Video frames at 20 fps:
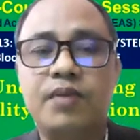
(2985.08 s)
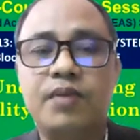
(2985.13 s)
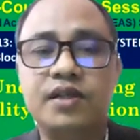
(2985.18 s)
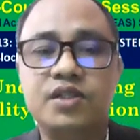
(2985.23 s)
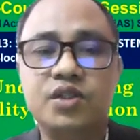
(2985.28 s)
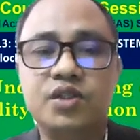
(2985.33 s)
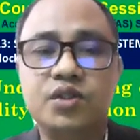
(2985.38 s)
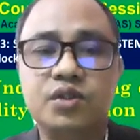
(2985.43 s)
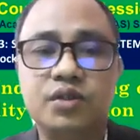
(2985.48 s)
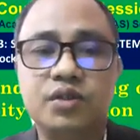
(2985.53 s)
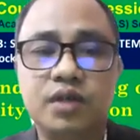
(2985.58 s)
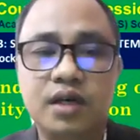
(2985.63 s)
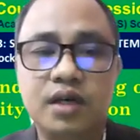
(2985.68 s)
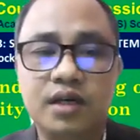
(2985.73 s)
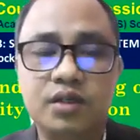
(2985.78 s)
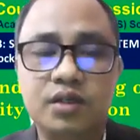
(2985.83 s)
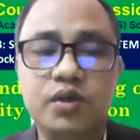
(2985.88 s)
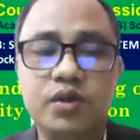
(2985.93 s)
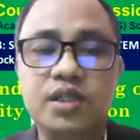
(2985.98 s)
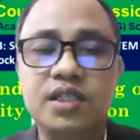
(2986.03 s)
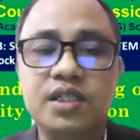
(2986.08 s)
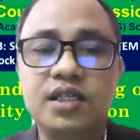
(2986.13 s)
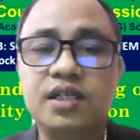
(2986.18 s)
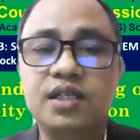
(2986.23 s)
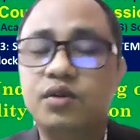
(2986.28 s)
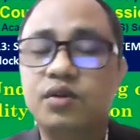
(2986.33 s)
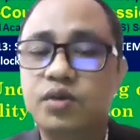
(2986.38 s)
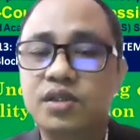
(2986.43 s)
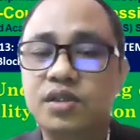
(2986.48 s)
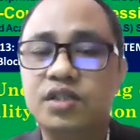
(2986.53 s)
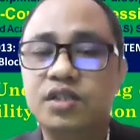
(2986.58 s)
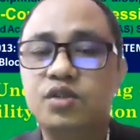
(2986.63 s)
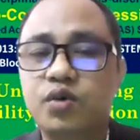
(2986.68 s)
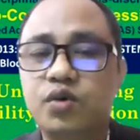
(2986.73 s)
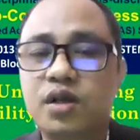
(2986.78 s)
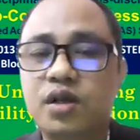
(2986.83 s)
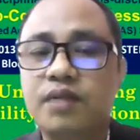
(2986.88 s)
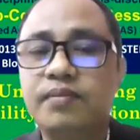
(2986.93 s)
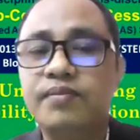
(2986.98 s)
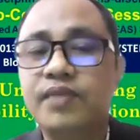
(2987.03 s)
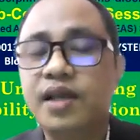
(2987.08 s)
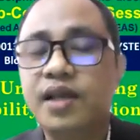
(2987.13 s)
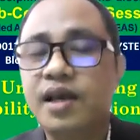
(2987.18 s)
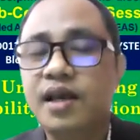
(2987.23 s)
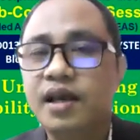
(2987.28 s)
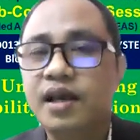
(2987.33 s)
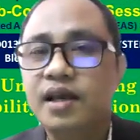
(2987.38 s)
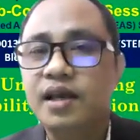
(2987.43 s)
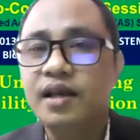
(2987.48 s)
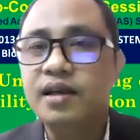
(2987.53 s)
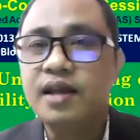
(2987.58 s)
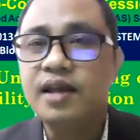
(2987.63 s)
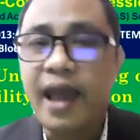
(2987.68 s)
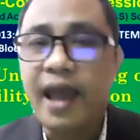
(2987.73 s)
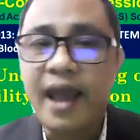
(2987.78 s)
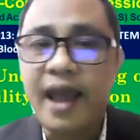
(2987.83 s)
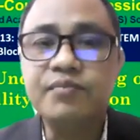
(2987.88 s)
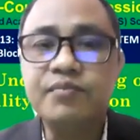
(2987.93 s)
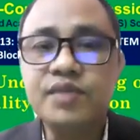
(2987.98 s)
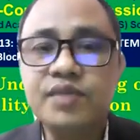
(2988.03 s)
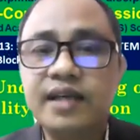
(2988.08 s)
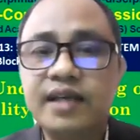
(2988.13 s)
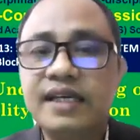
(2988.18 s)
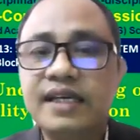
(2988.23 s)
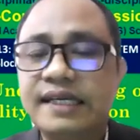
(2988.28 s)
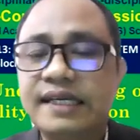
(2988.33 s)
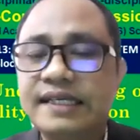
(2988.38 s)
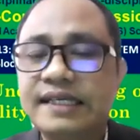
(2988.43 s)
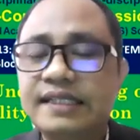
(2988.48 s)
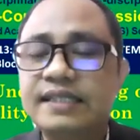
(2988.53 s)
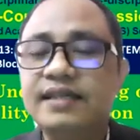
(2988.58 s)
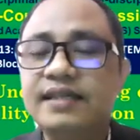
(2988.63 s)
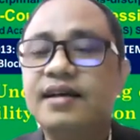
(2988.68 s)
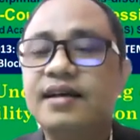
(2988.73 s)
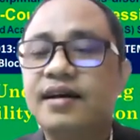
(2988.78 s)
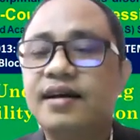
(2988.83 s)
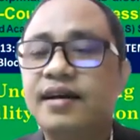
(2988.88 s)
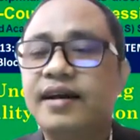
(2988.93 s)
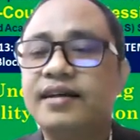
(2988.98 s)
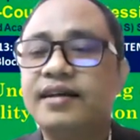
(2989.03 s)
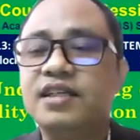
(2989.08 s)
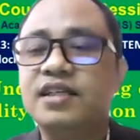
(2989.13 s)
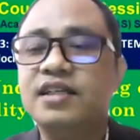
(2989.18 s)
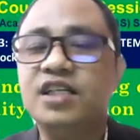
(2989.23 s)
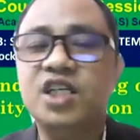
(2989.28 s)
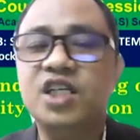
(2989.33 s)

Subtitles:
Plus 20 in 2012. It aims at creating and connecting